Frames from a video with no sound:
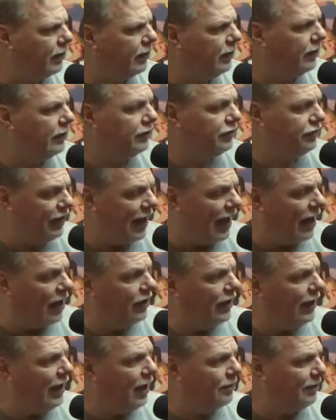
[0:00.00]

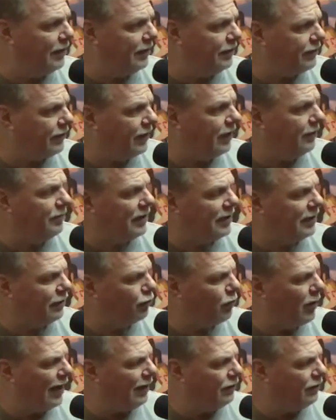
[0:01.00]
Saturday up at because the White